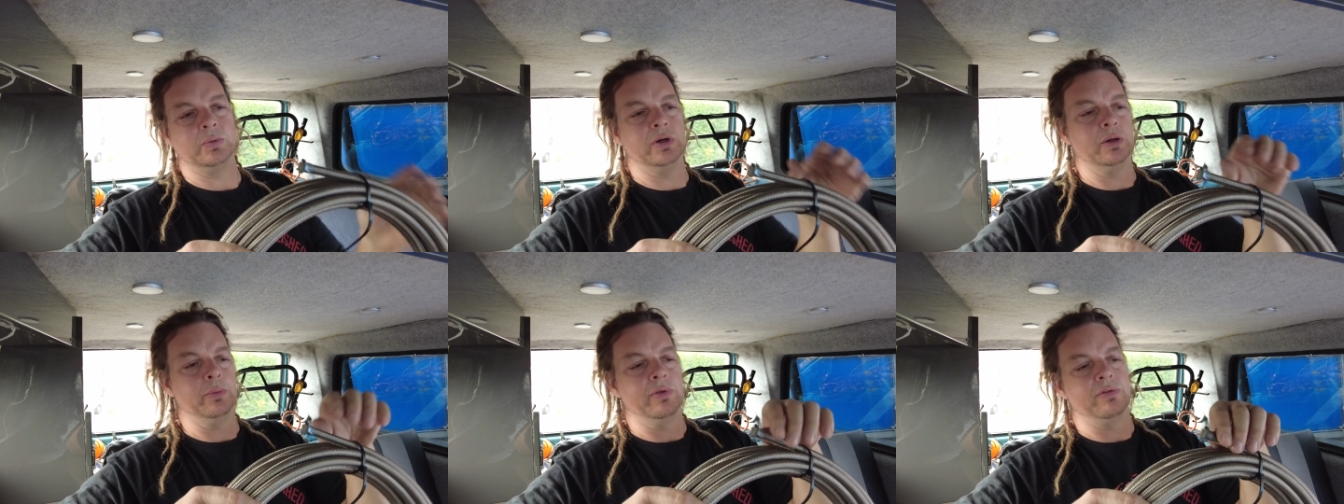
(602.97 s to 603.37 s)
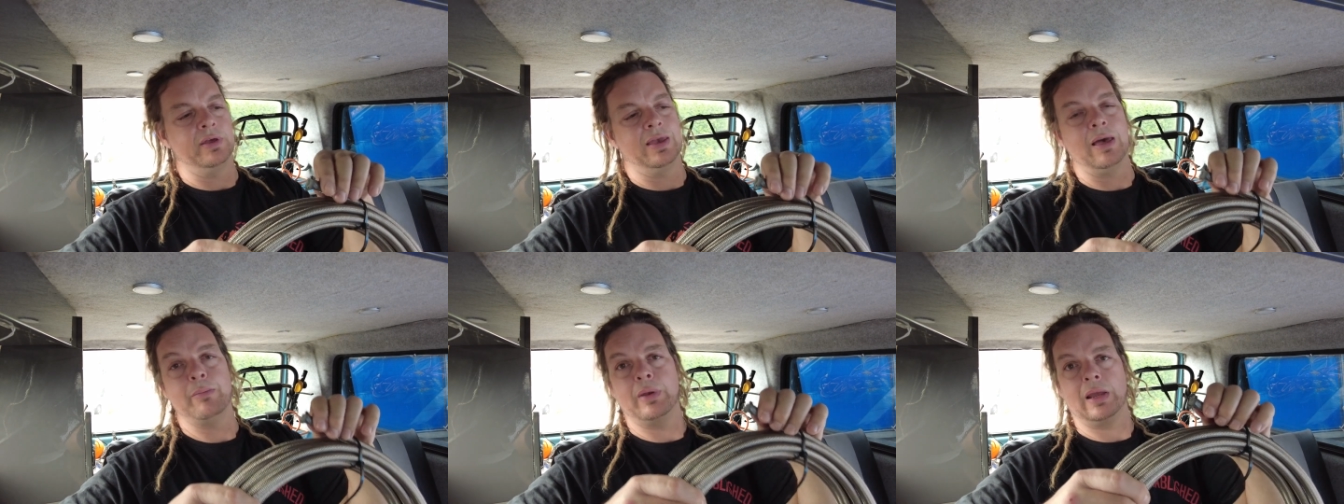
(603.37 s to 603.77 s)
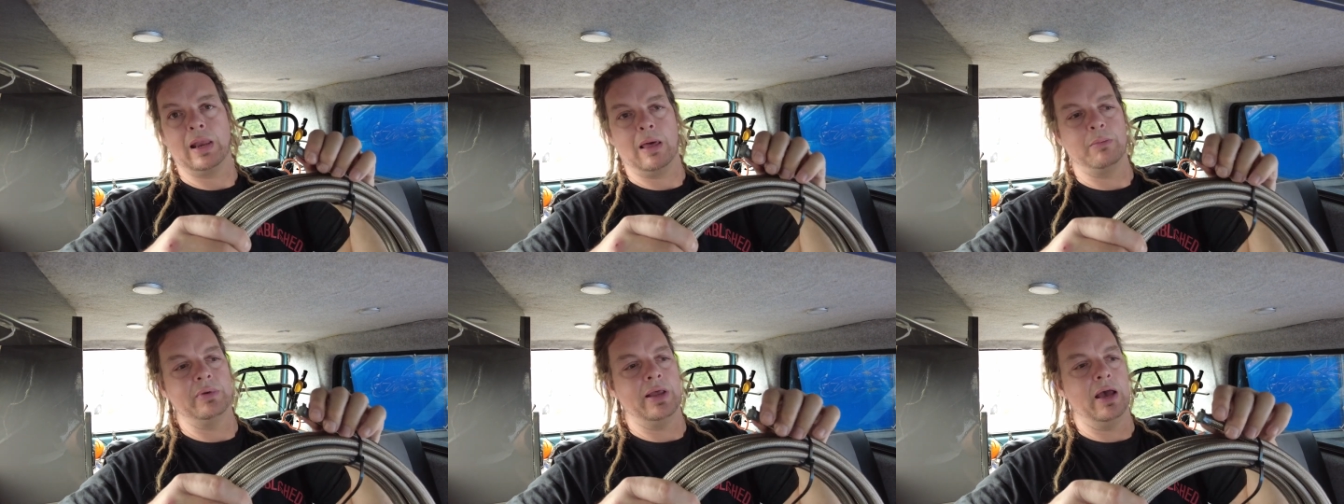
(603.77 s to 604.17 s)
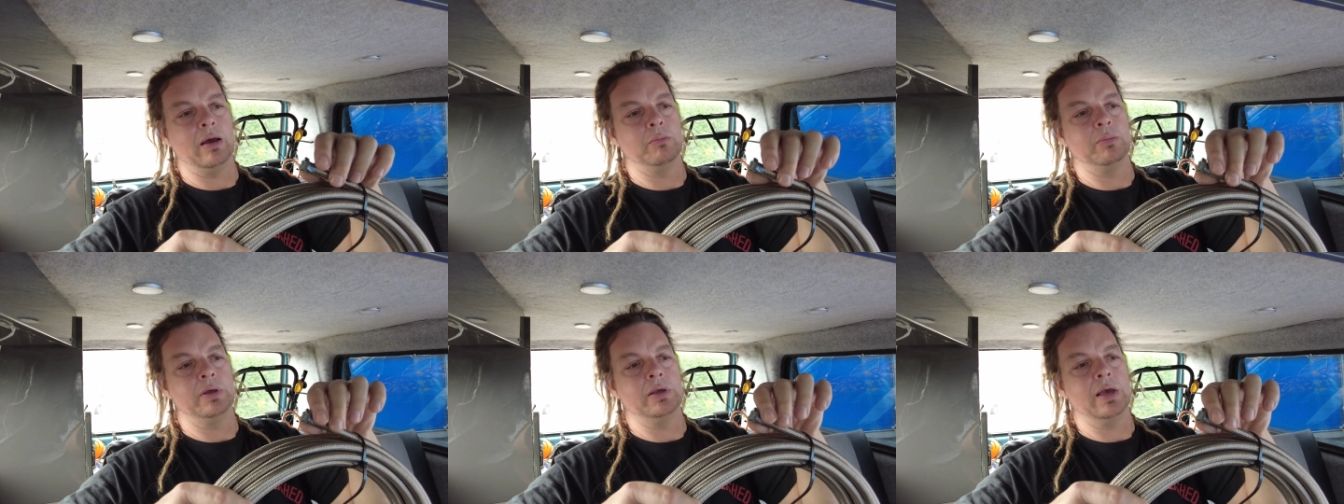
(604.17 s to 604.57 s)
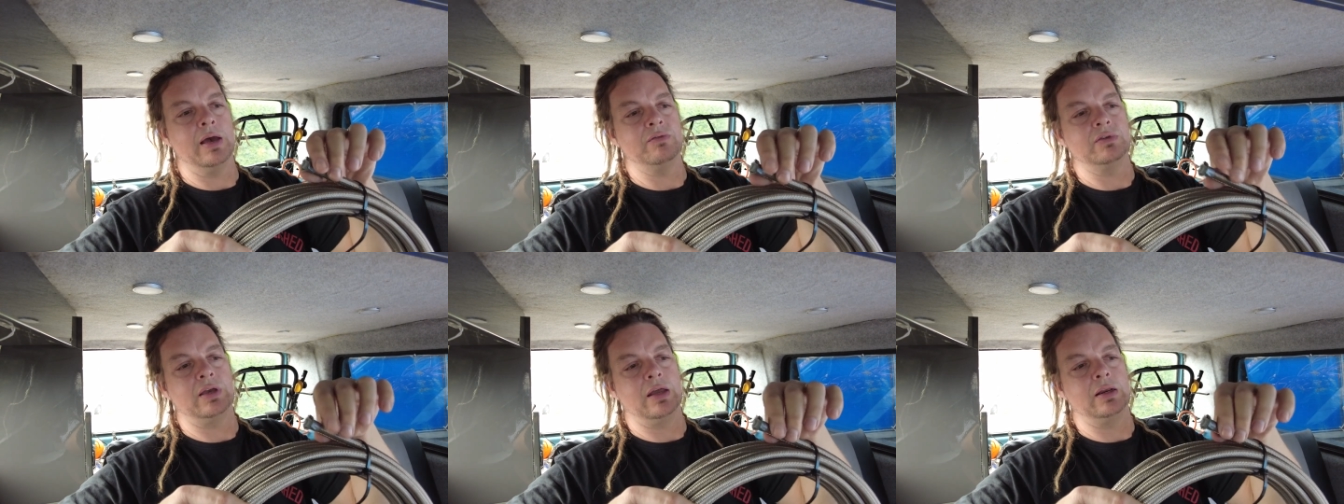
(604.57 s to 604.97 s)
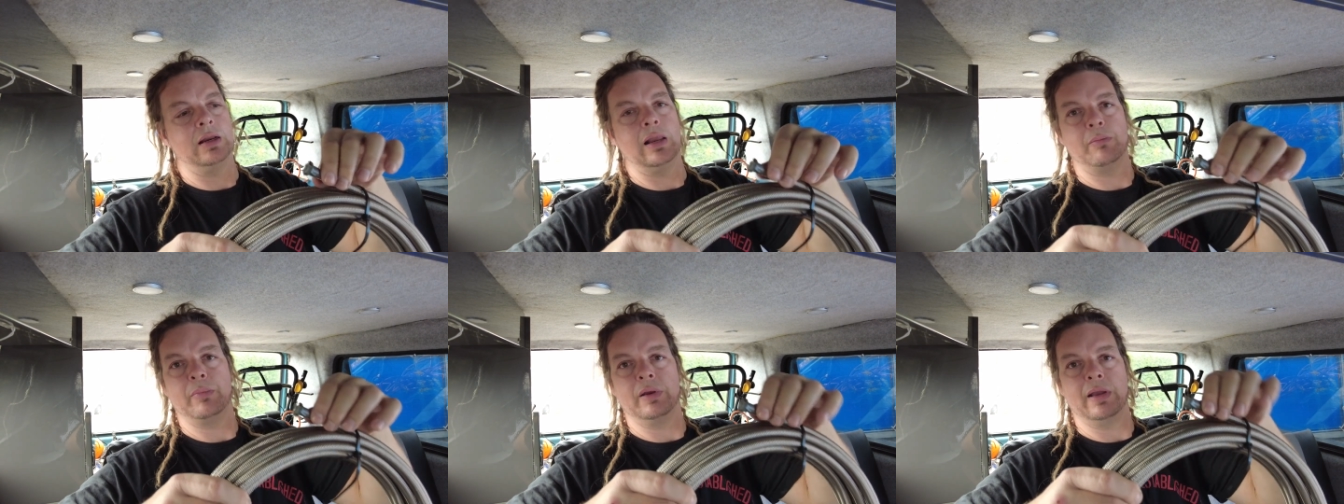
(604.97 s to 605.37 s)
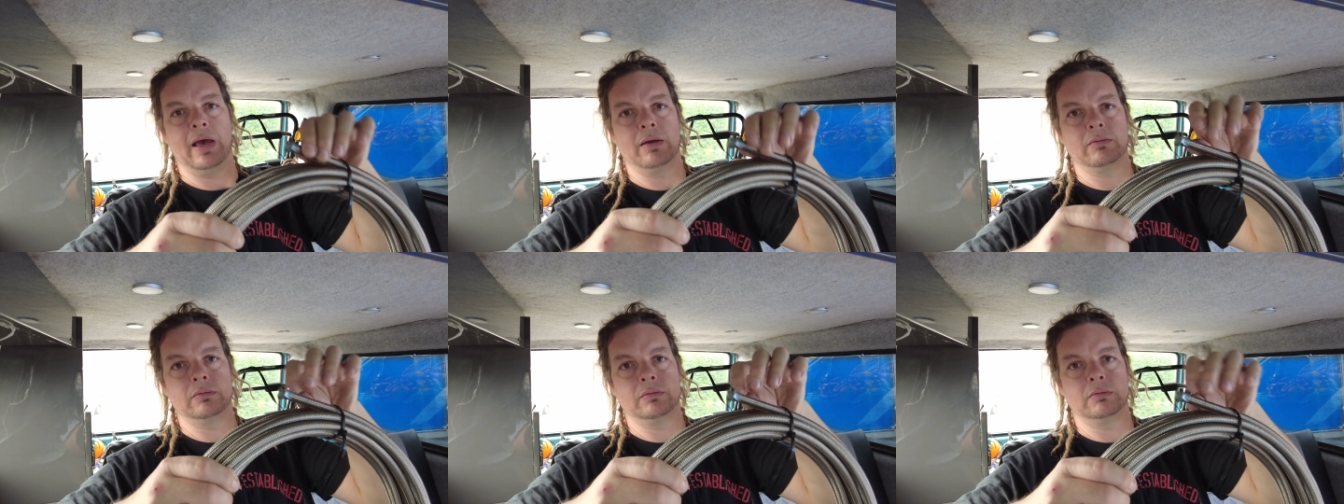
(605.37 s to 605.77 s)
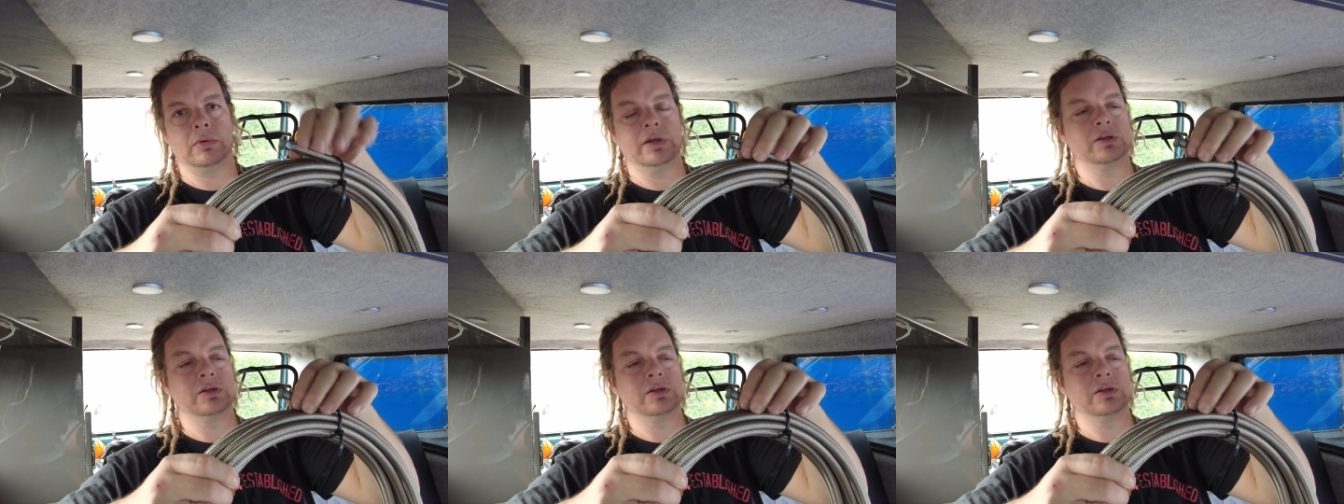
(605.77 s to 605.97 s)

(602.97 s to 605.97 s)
to work with. It can be clamped down, but you have to kind of clamp it down